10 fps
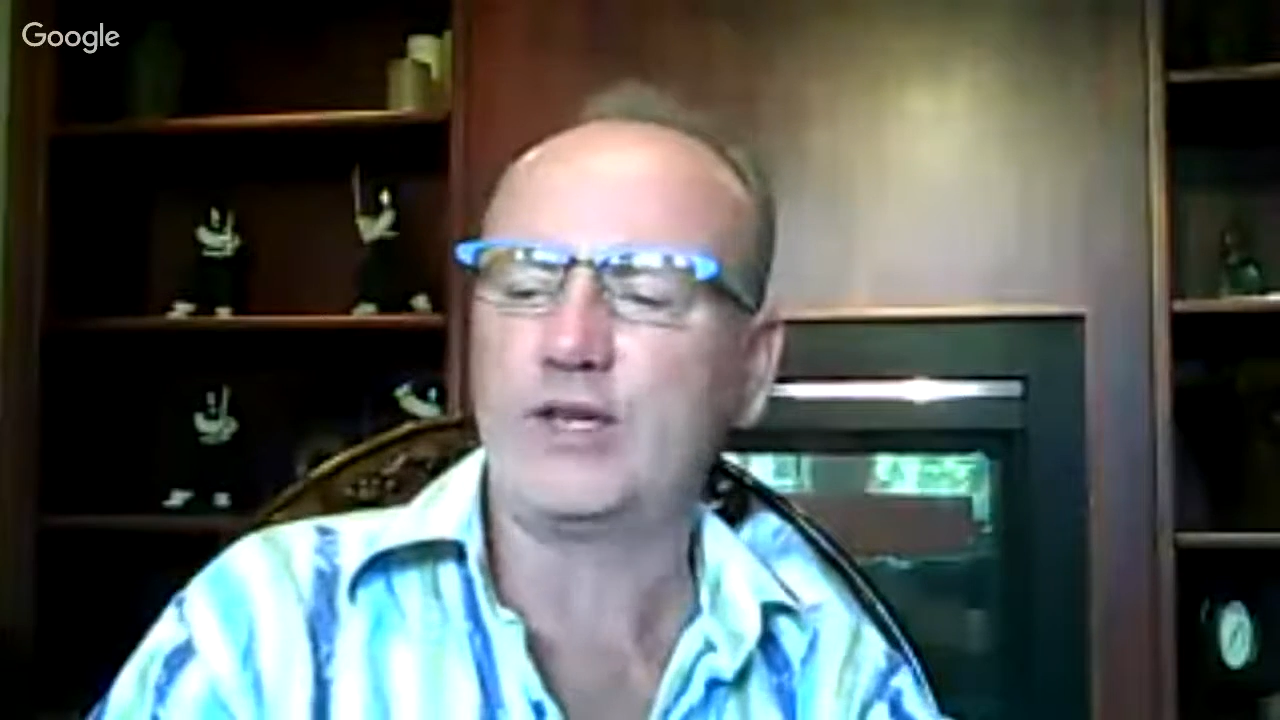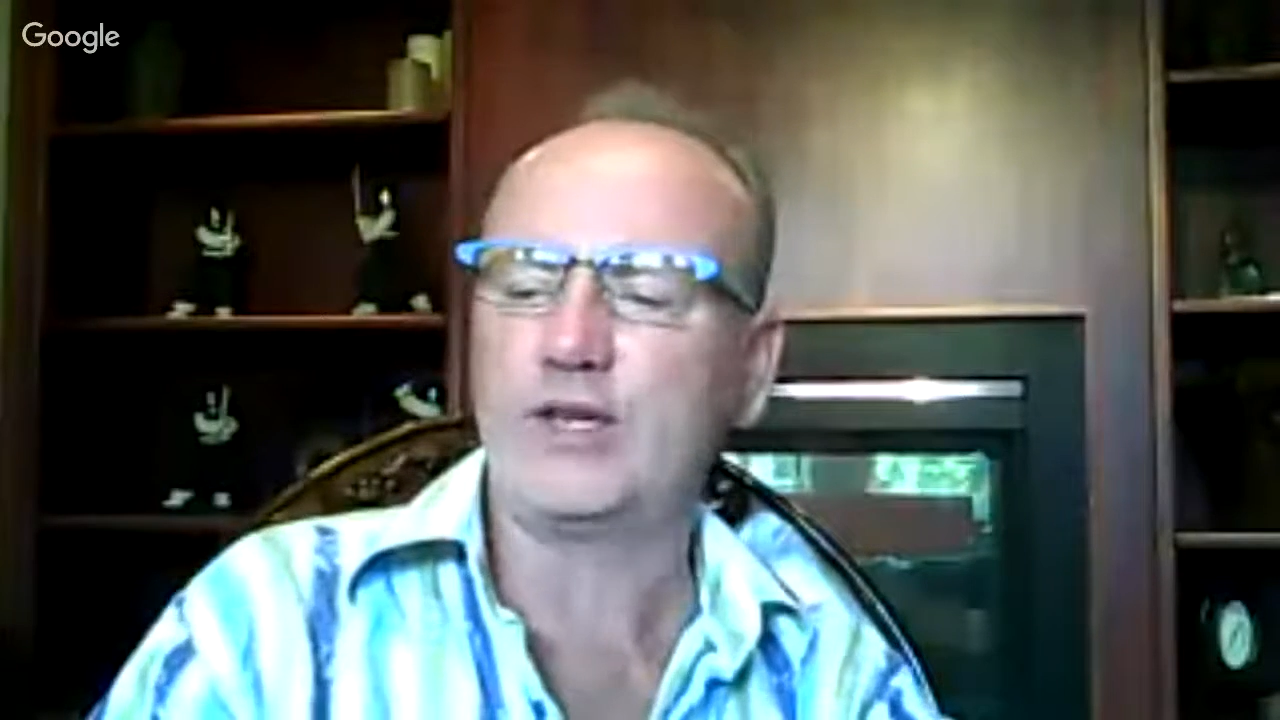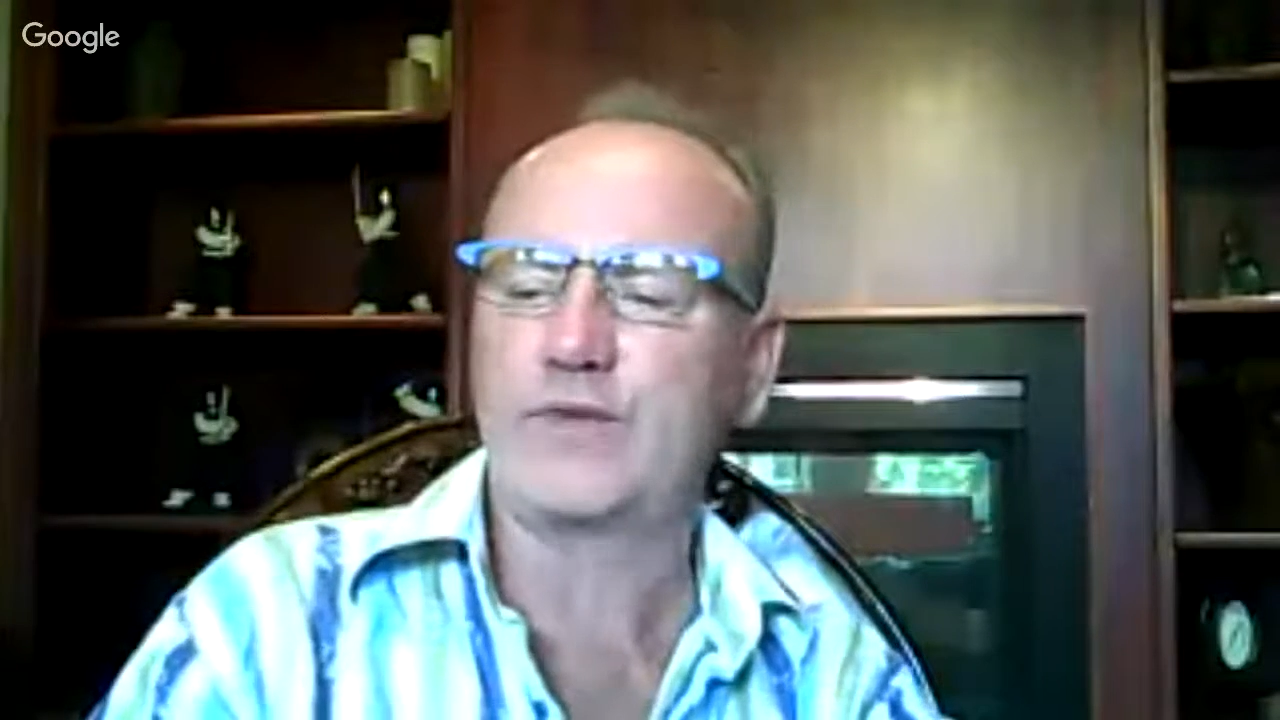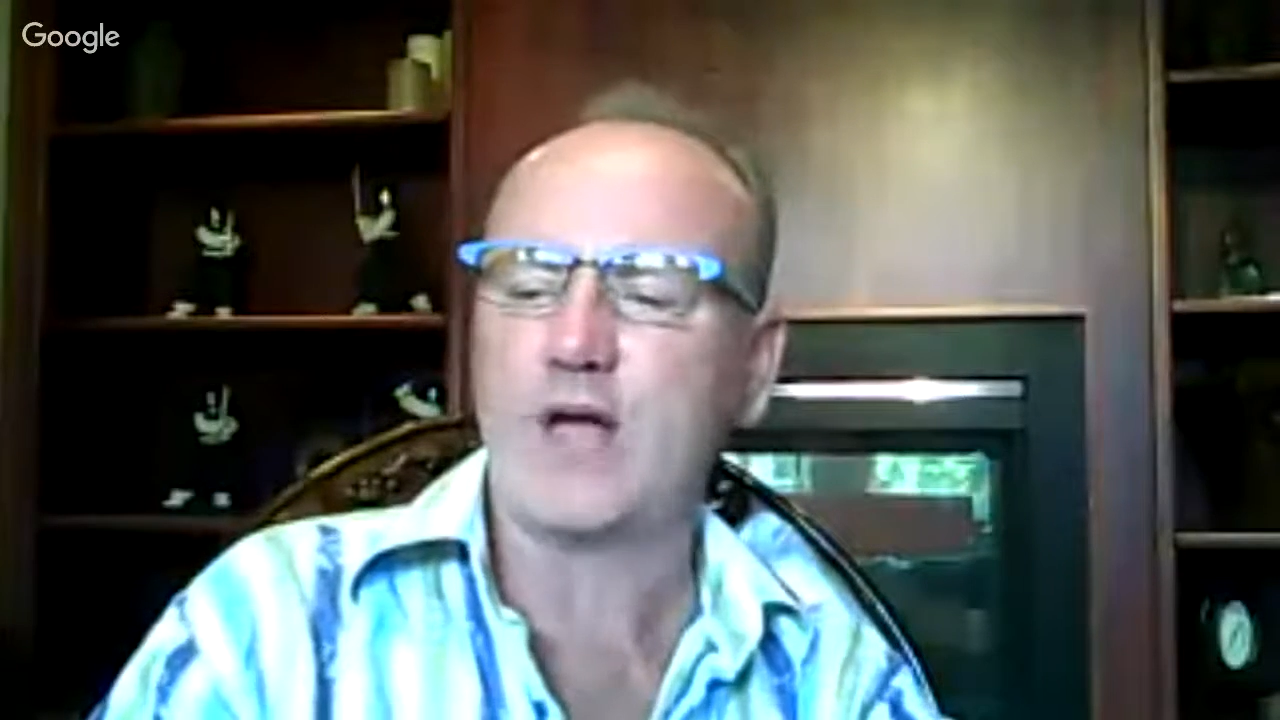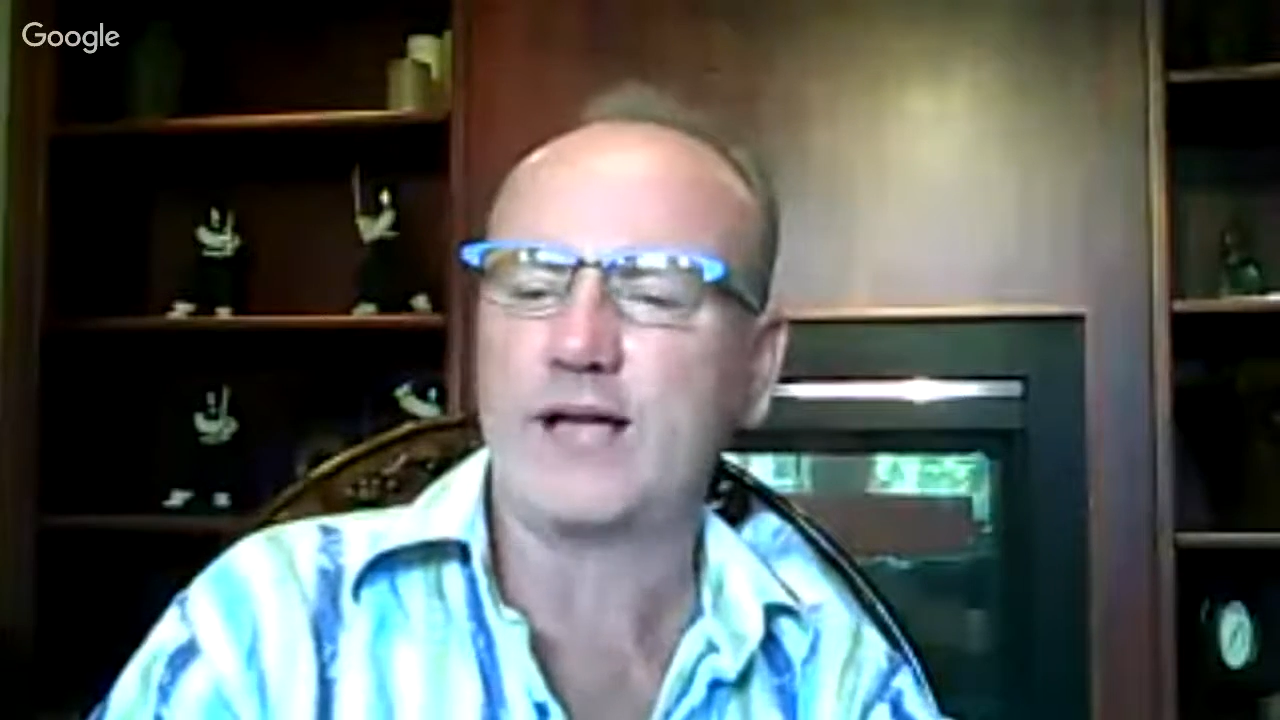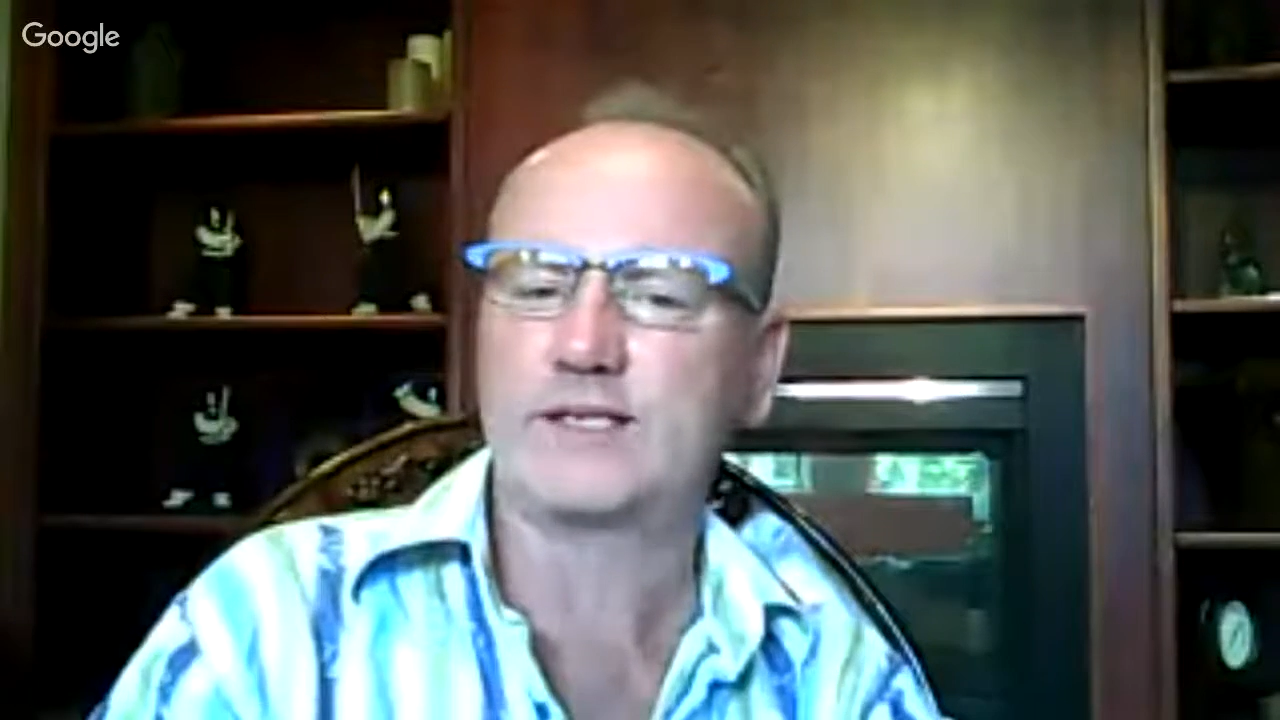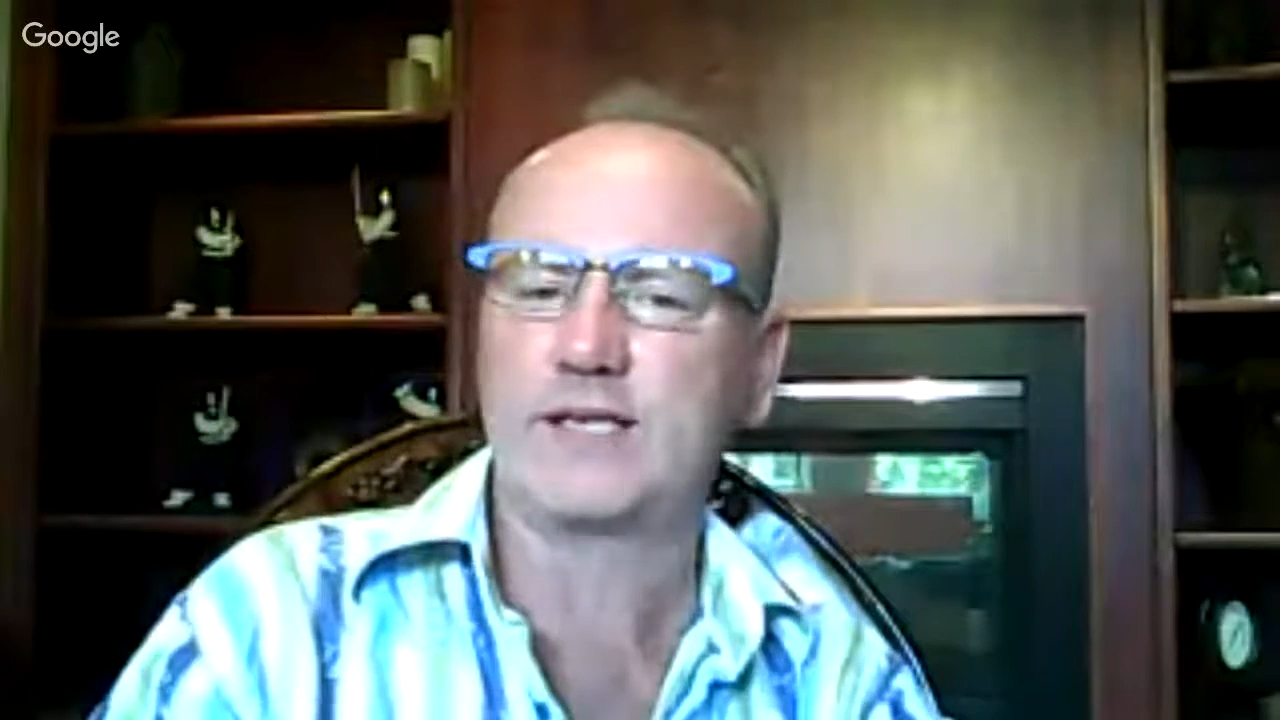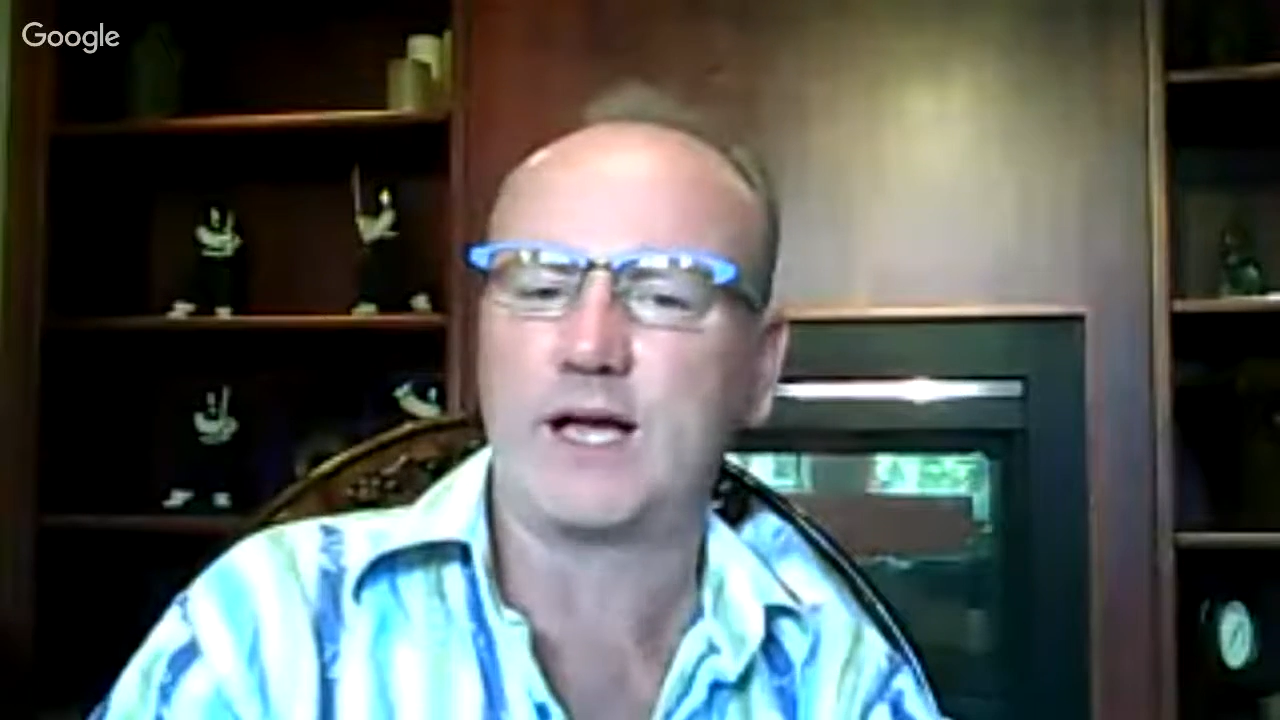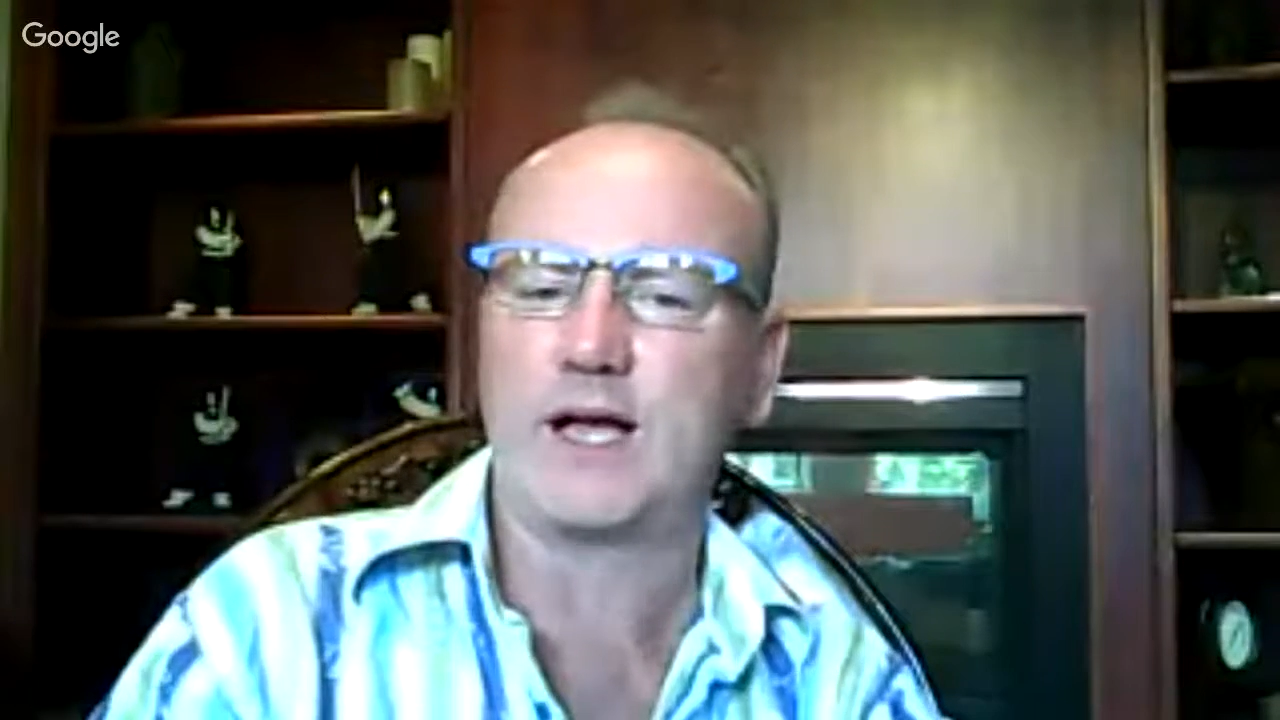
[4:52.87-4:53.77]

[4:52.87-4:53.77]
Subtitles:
then you've got